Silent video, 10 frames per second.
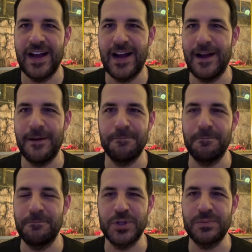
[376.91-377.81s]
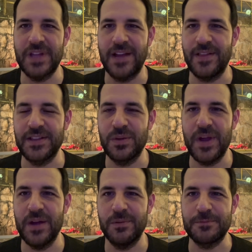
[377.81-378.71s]
I like the
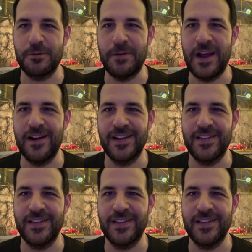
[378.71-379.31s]
way it was prepared.